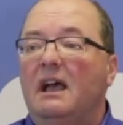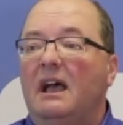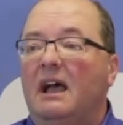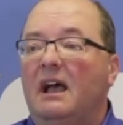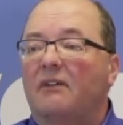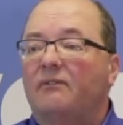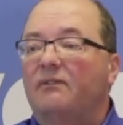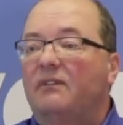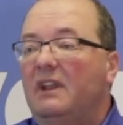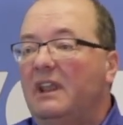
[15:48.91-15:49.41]

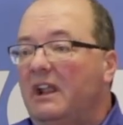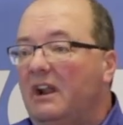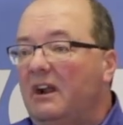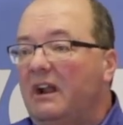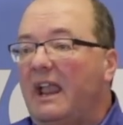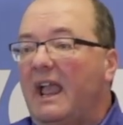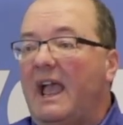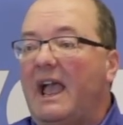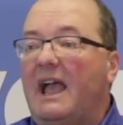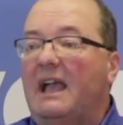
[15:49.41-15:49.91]
flare
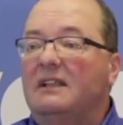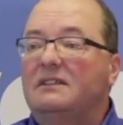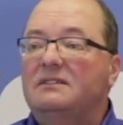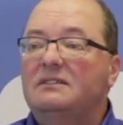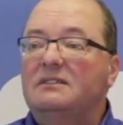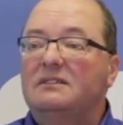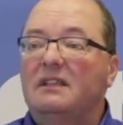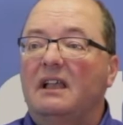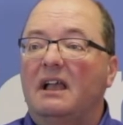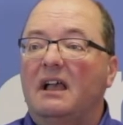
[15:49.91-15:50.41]

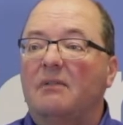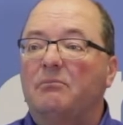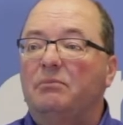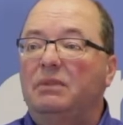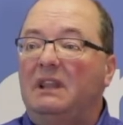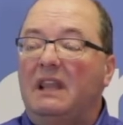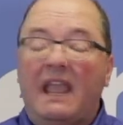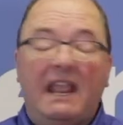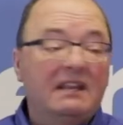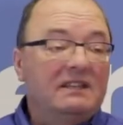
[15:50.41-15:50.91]
gas,
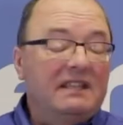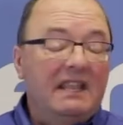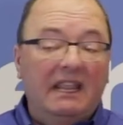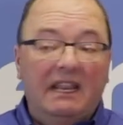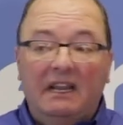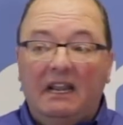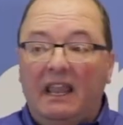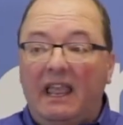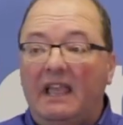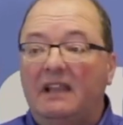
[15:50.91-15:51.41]
plant
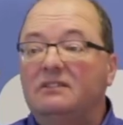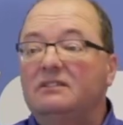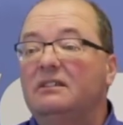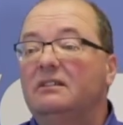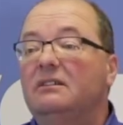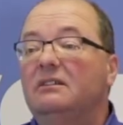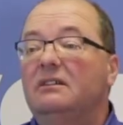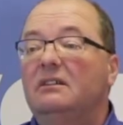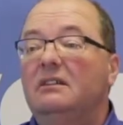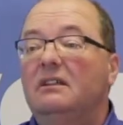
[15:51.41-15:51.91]
inlet,
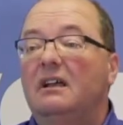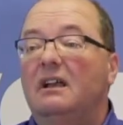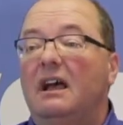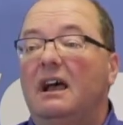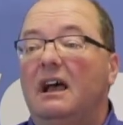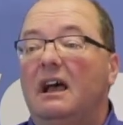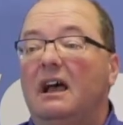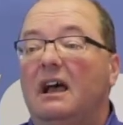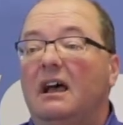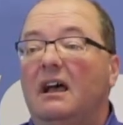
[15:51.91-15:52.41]

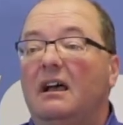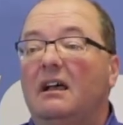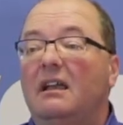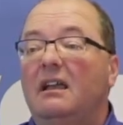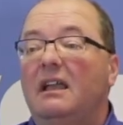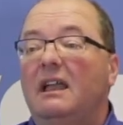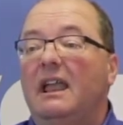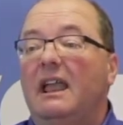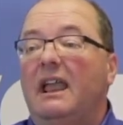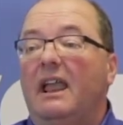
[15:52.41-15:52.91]

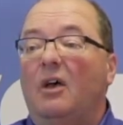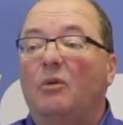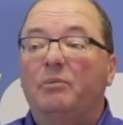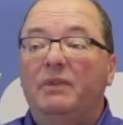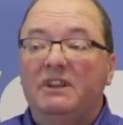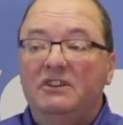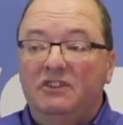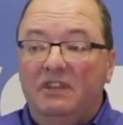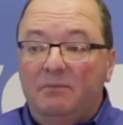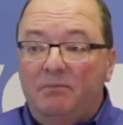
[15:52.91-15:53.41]

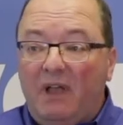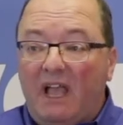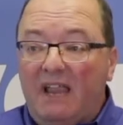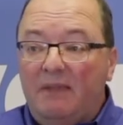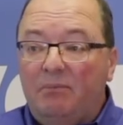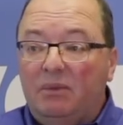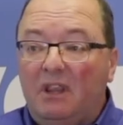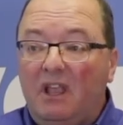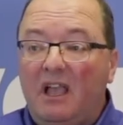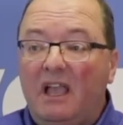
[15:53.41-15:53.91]
LPG
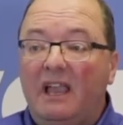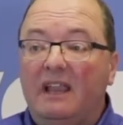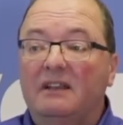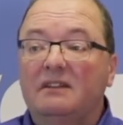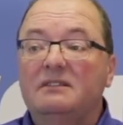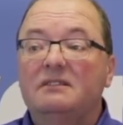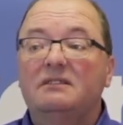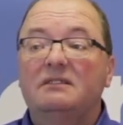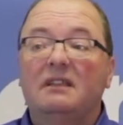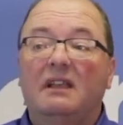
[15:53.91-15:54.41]

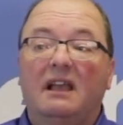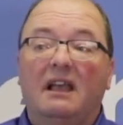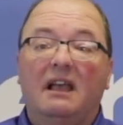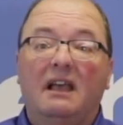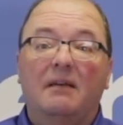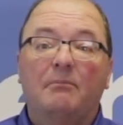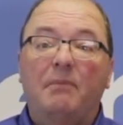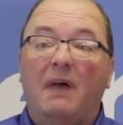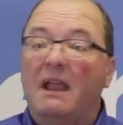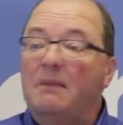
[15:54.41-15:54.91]
pipelines,
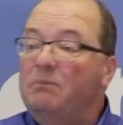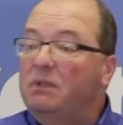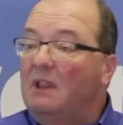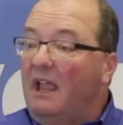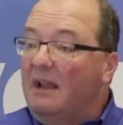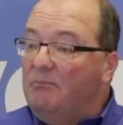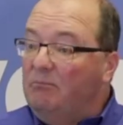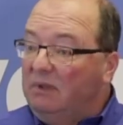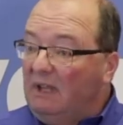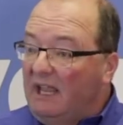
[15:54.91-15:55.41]

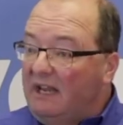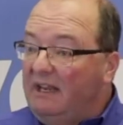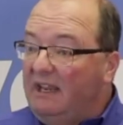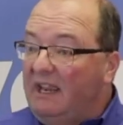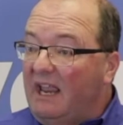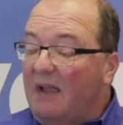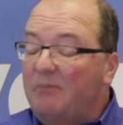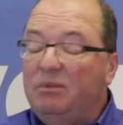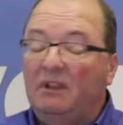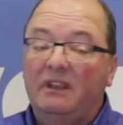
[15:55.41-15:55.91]
pipeline
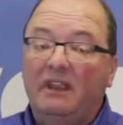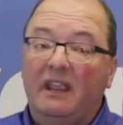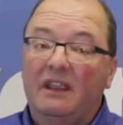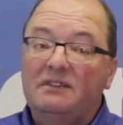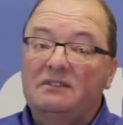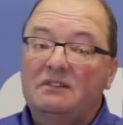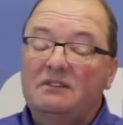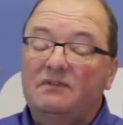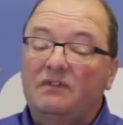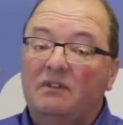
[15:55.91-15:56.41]
blending
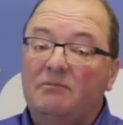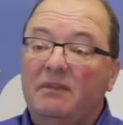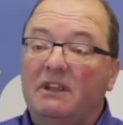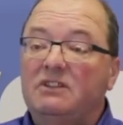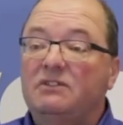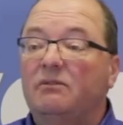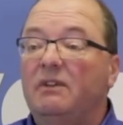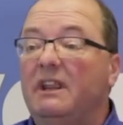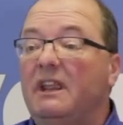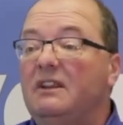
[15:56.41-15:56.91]
applications for
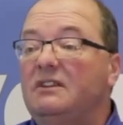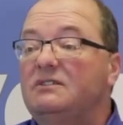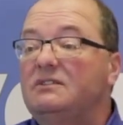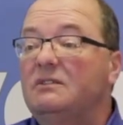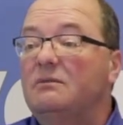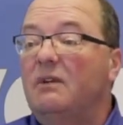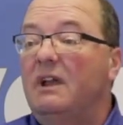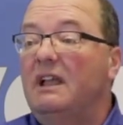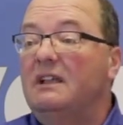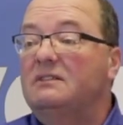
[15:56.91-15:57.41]
measuring
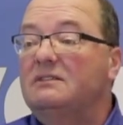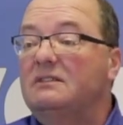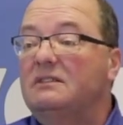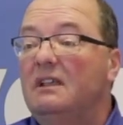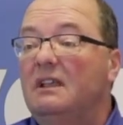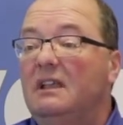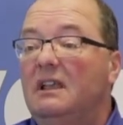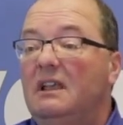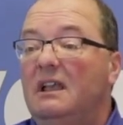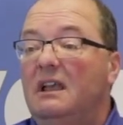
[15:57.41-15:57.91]
H2S.
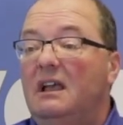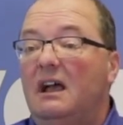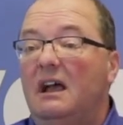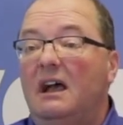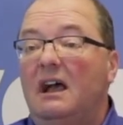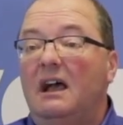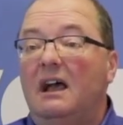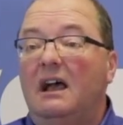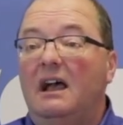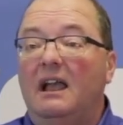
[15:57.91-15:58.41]

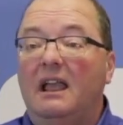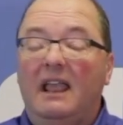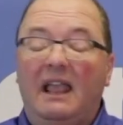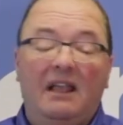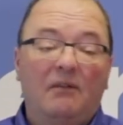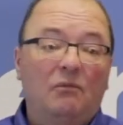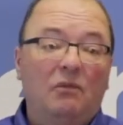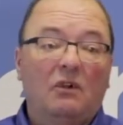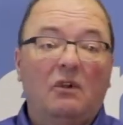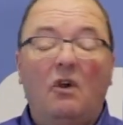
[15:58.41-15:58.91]

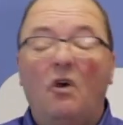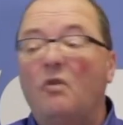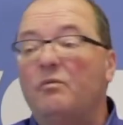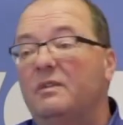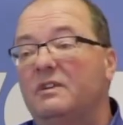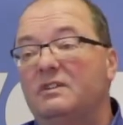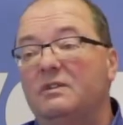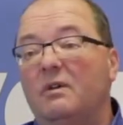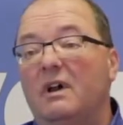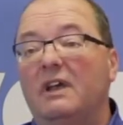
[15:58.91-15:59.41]
And we're
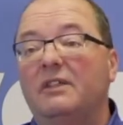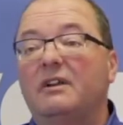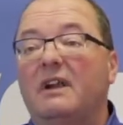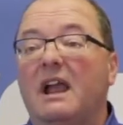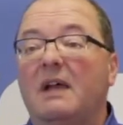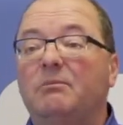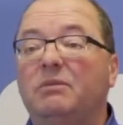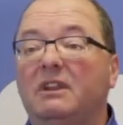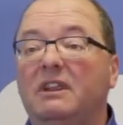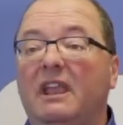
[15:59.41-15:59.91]
open to other
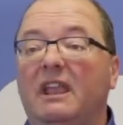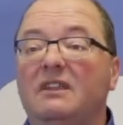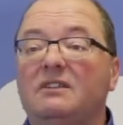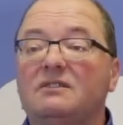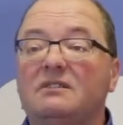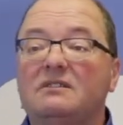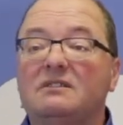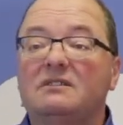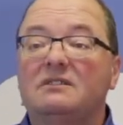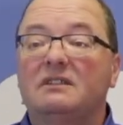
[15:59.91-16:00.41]

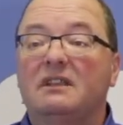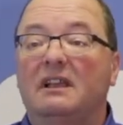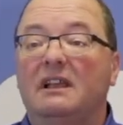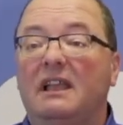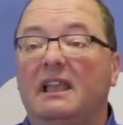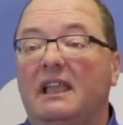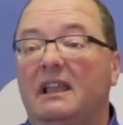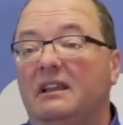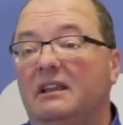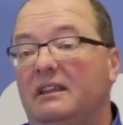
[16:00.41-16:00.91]
applications
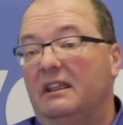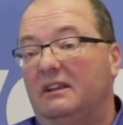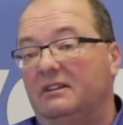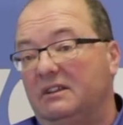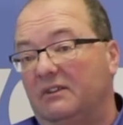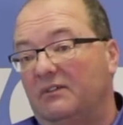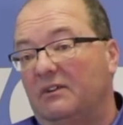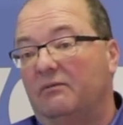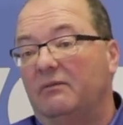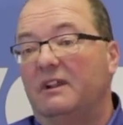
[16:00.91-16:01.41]
and
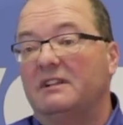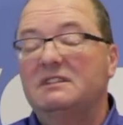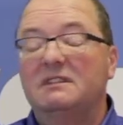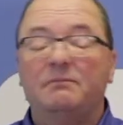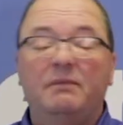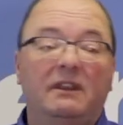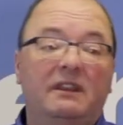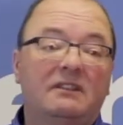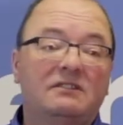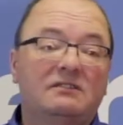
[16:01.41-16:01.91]
different
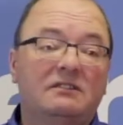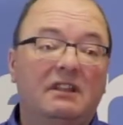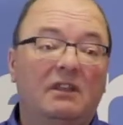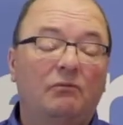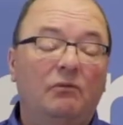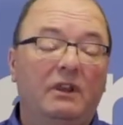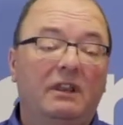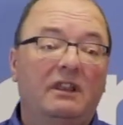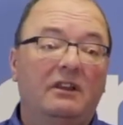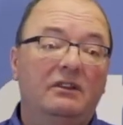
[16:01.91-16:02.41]
recipes that
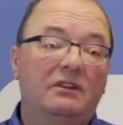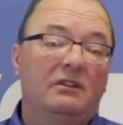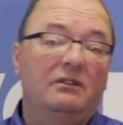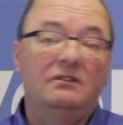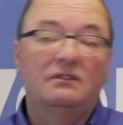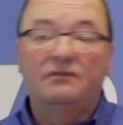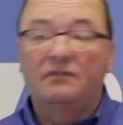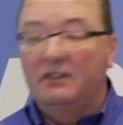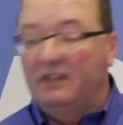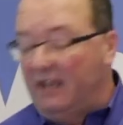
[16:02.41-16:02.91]
we can
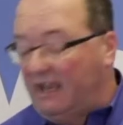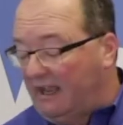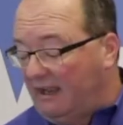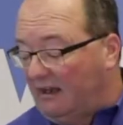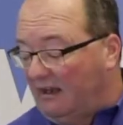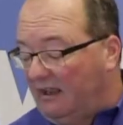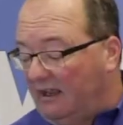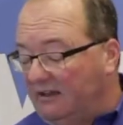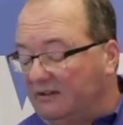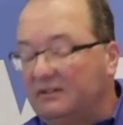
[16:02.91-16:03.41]
use for the
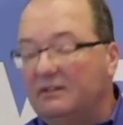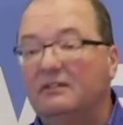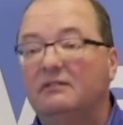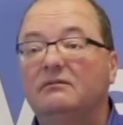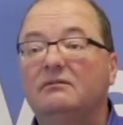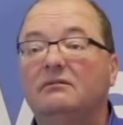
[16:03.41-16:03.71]
analyzer.